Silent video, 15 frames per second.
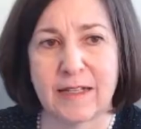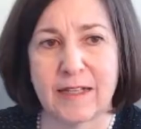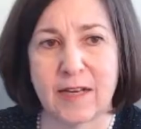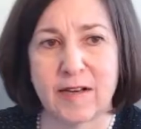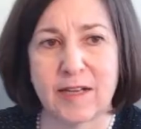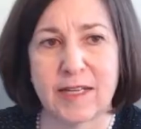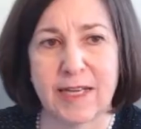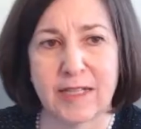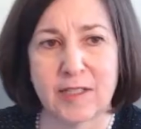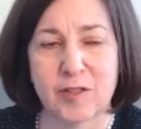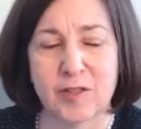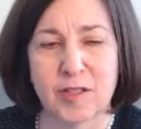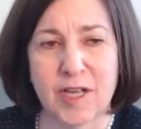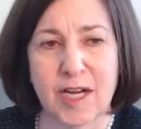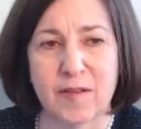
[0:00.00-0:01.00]
Gary
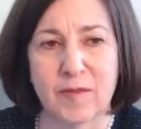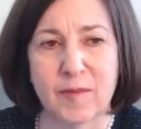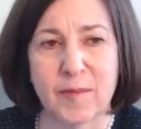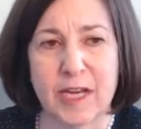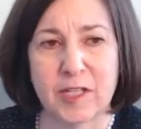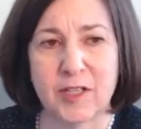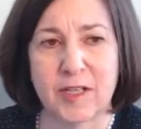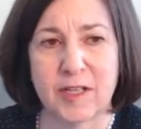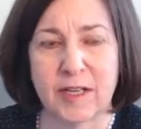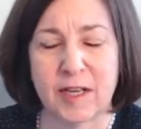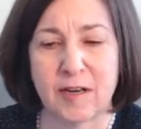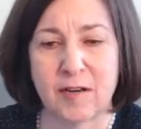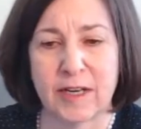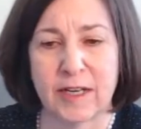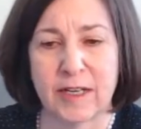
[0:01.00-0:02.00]
Gensler's confirmation
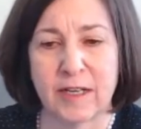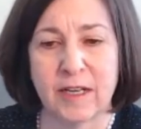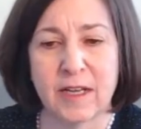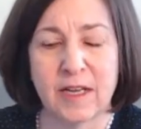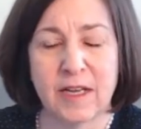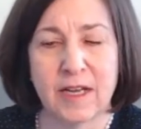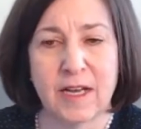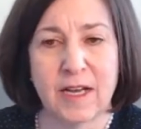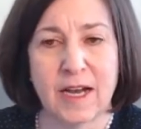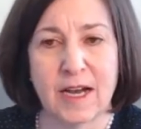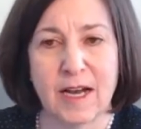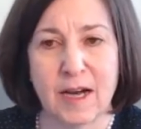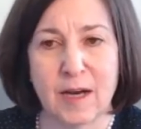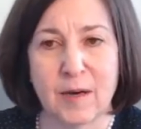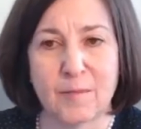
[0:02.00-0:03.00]
hearing,
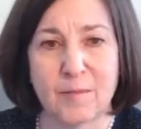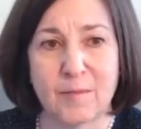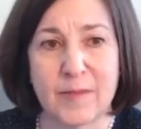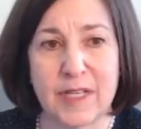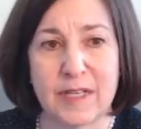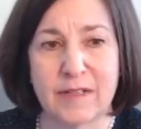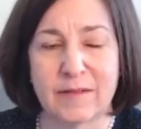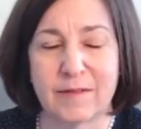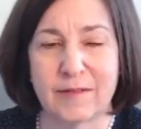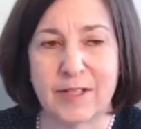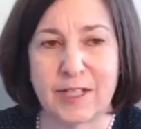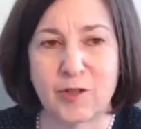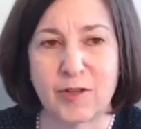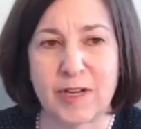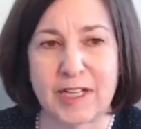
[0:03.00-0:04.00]

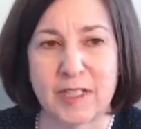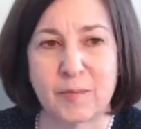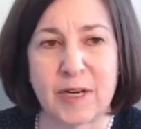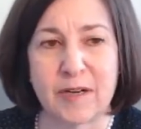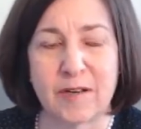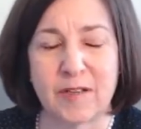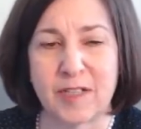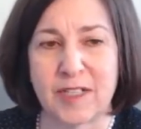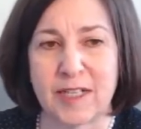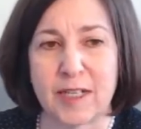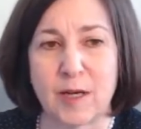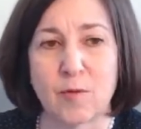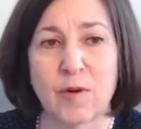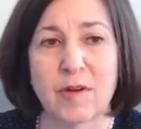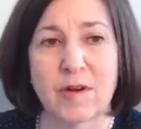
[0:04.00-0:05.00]
the transparency,
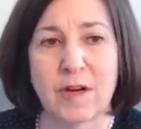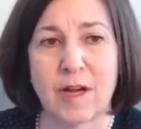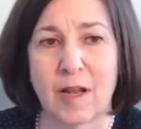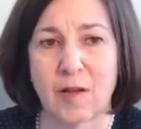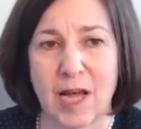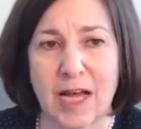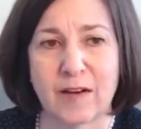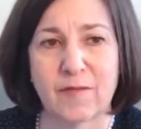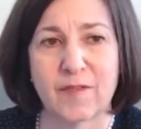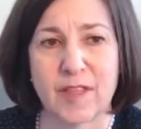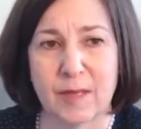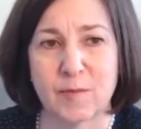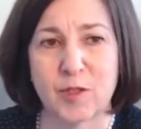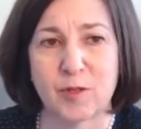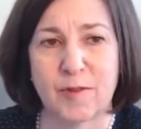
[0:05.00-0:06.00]
there were a lot of
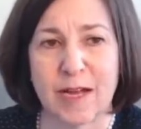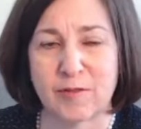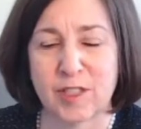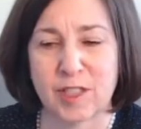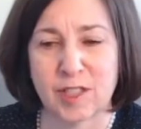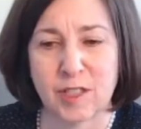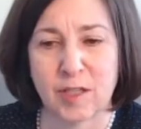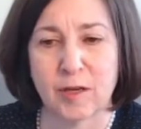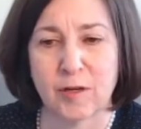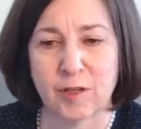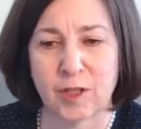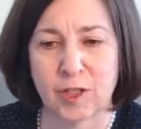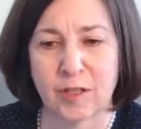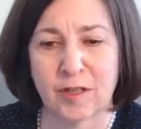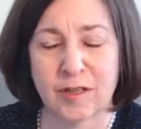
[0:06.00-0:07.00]
themes around
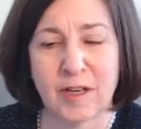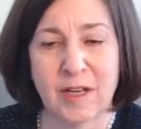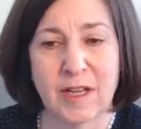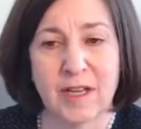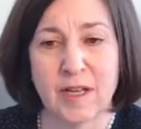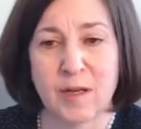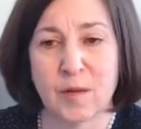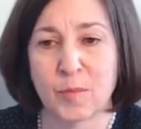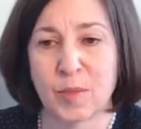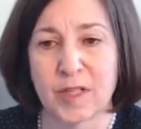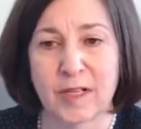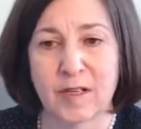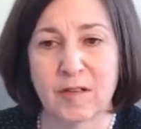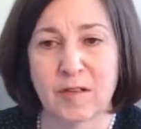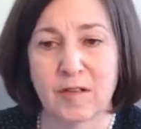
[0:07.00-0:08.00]
disclosure,
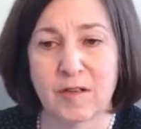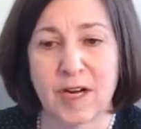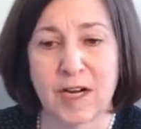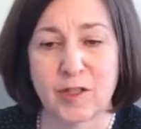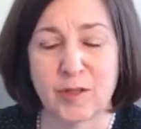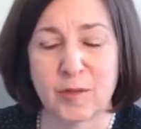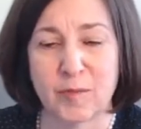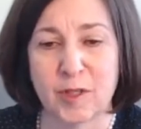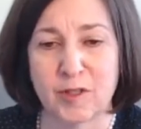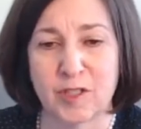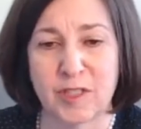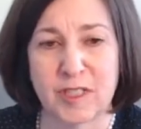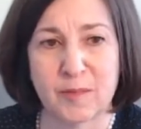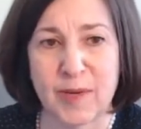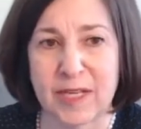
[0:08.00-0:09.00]
political
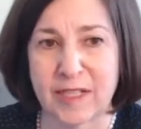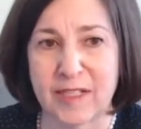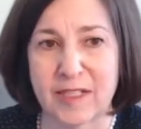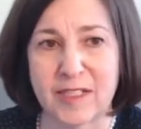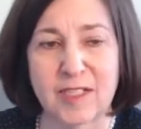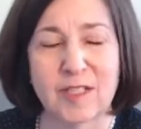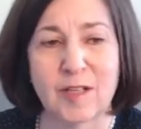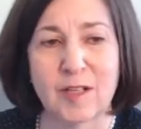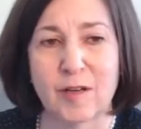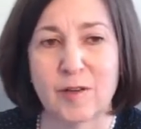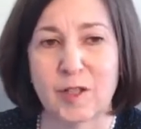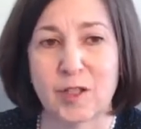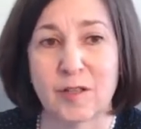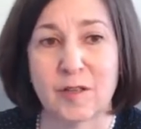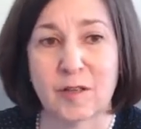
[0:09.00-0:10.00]
contribution spending
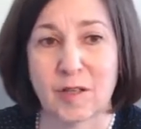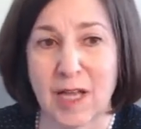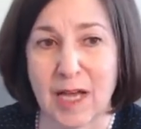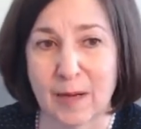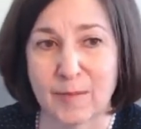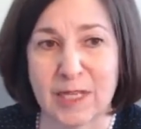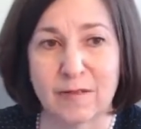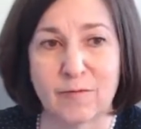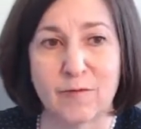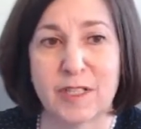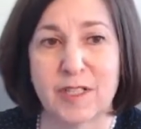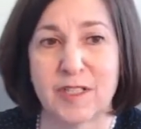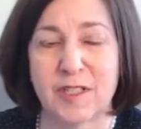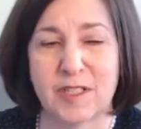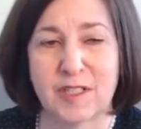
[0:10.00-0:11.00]
disclosure, climate
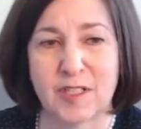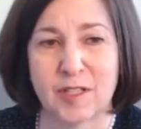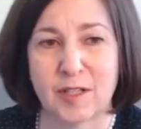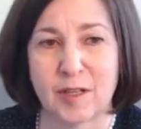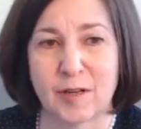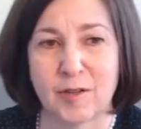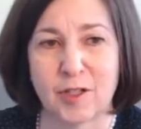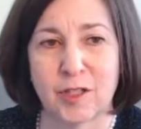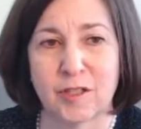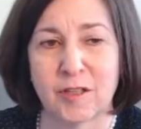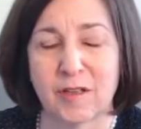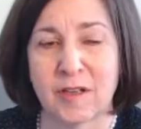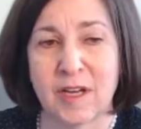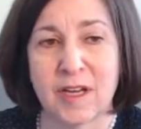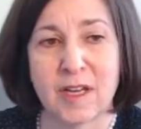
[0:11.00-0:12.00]
risk
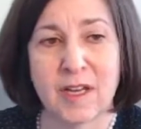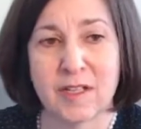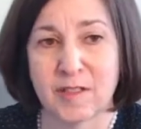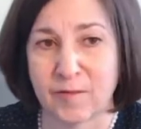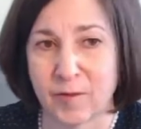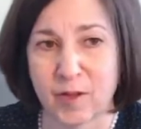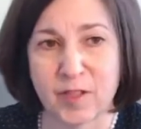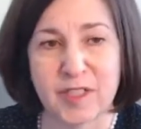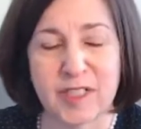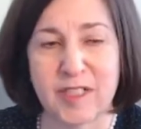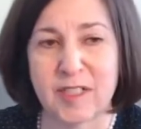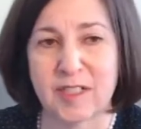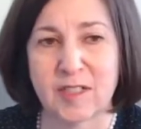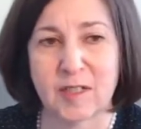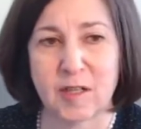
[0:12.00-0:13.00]
disclosure, diversity
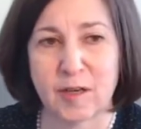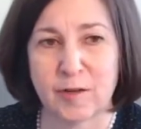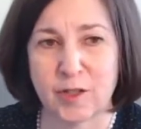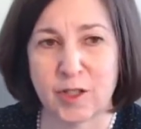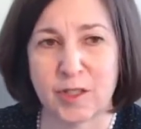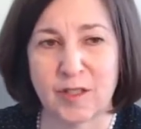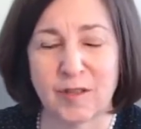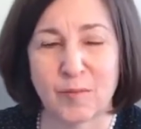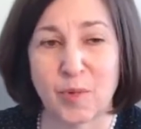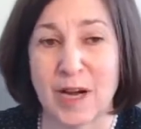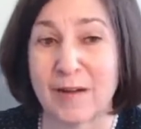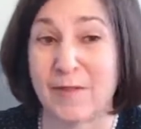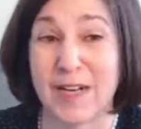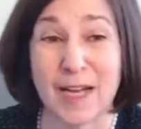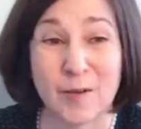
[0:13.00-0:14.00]
disclosure,
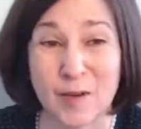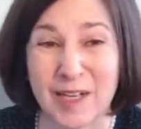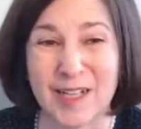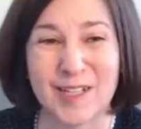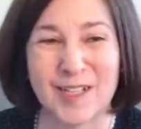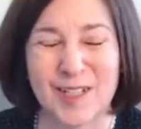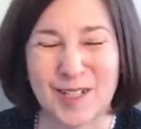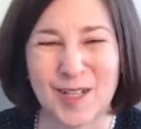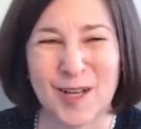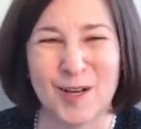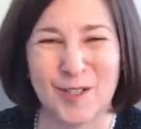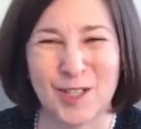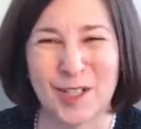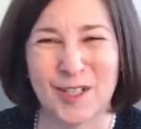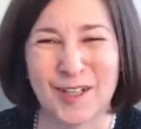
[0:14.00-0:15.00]
private equity
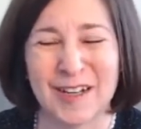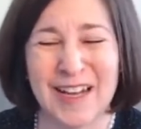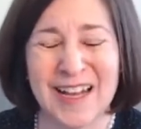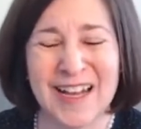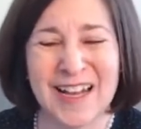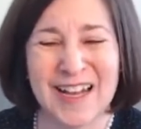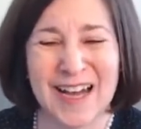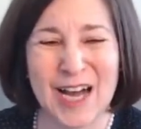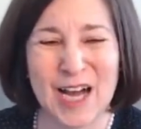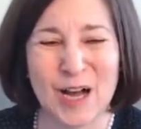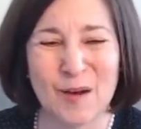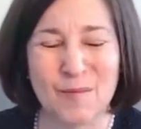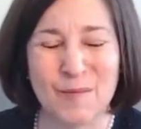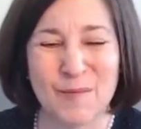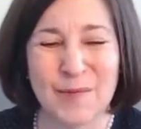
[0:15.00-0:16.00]
disclosure.
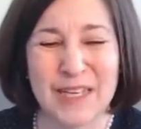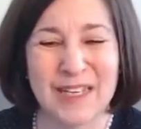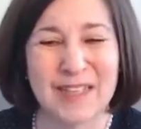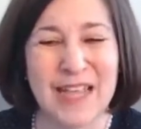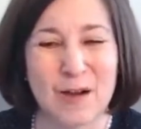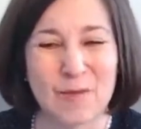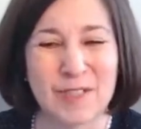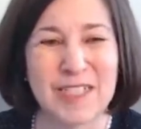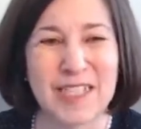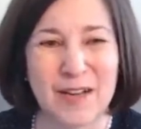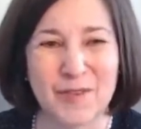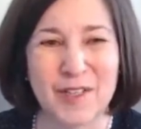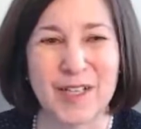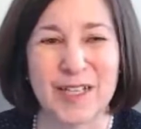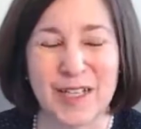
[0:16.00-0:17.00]
That was
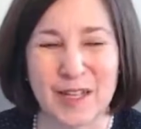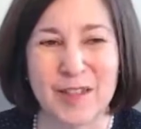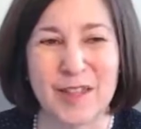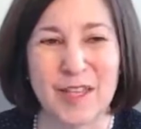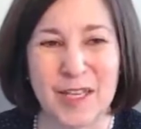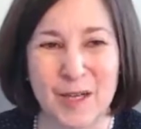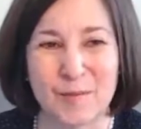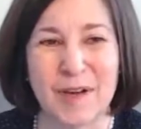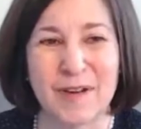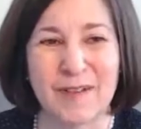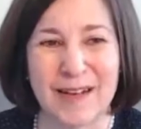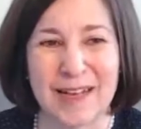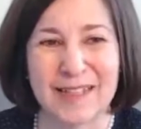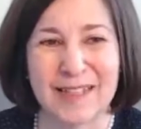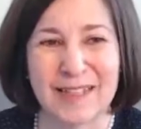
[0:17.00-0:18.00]
definitely a theme
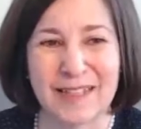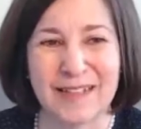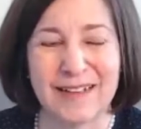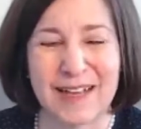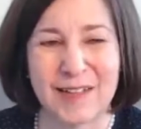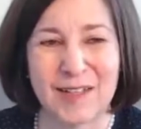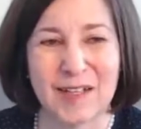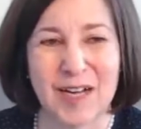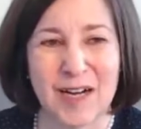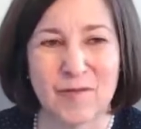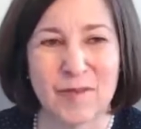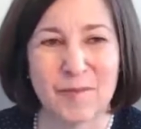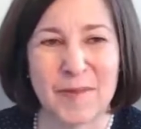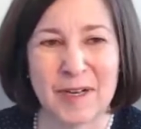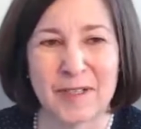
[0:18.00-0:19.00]
at the
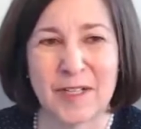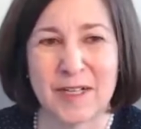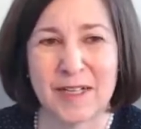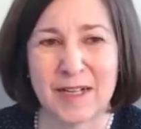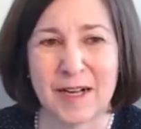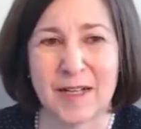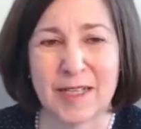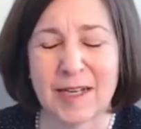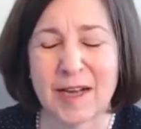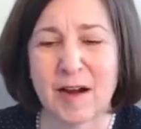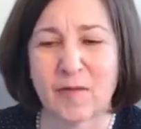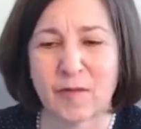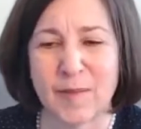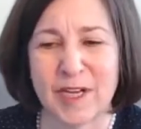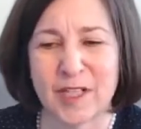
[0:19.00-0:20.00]

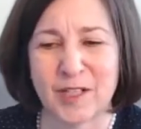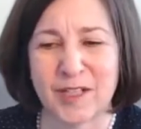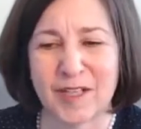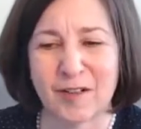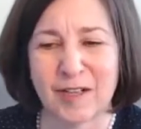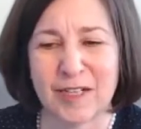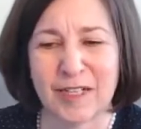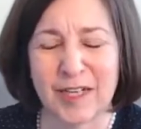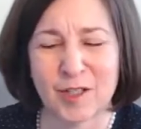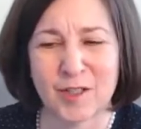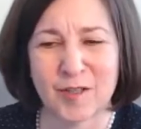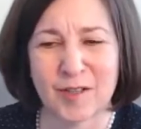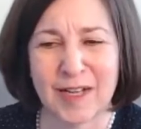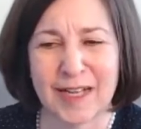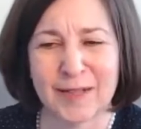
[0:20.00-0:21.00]
confirmation hearing
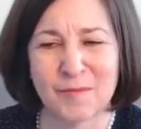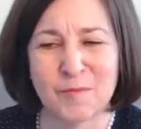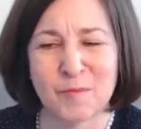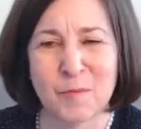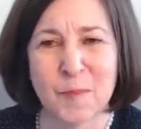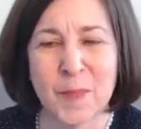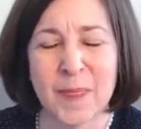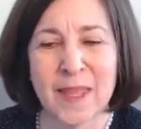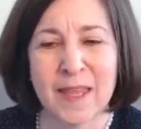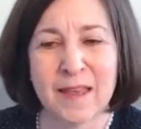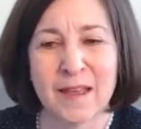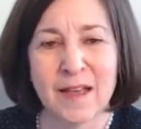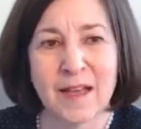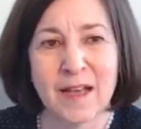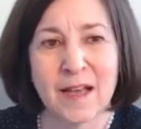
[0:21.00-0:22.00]
yesterday.
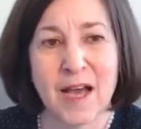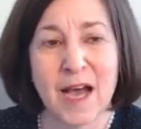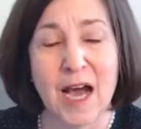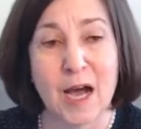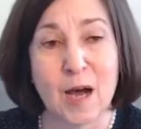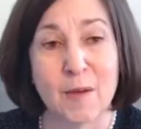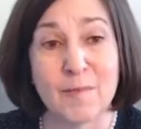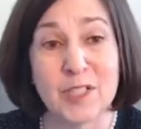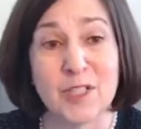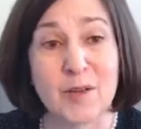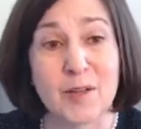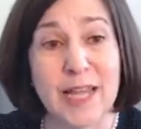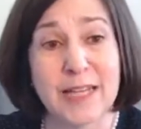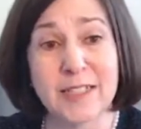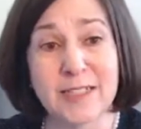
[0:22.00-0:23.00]
So
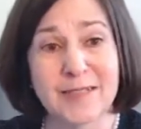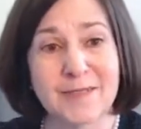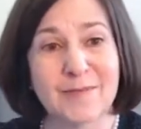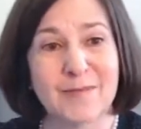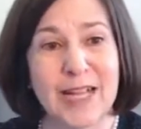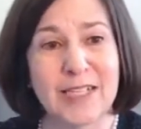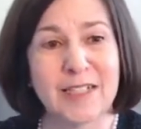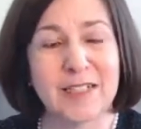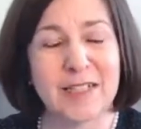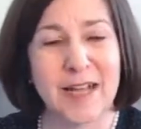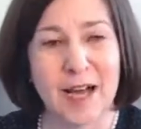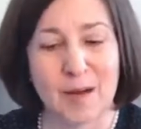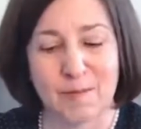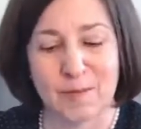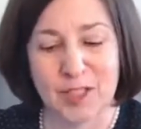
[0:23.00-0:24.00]
let's
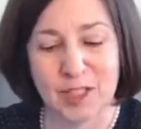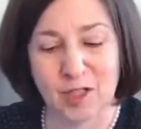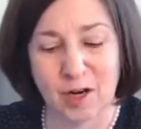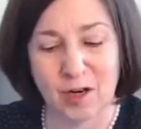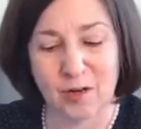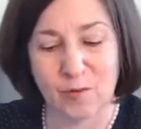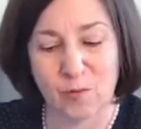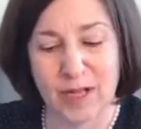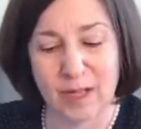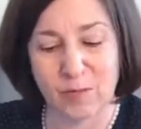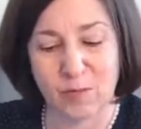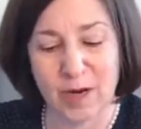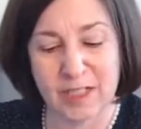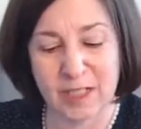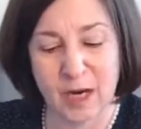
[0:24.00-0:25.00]
start with
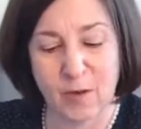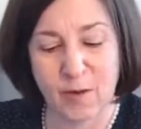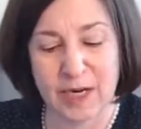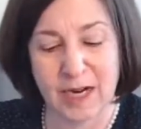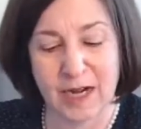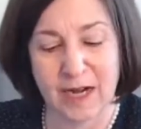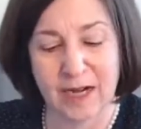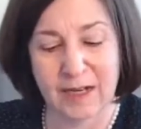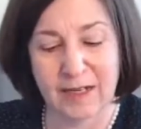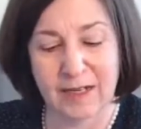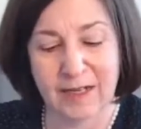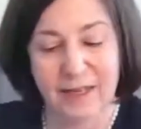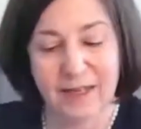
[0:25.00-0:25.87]
what's going on